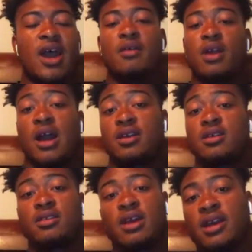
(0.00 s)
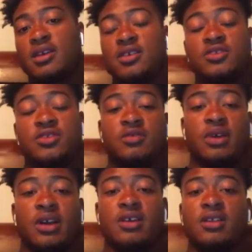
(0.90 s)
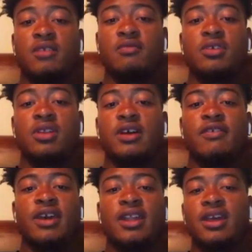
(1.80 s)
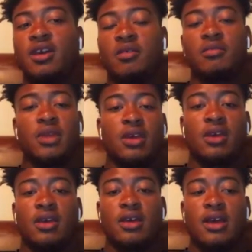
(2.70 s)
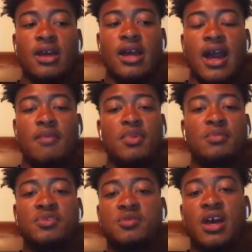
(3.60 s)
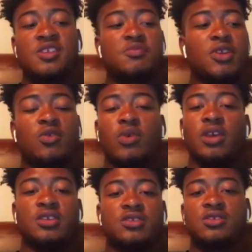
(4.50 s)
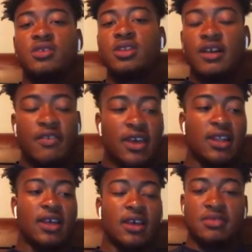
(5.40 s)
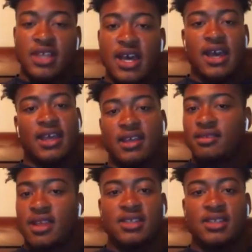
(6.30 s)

I couldn't dribble. I couldn't even do a left hand layup. I remember I spent a week just doing left hand layups. Now I can.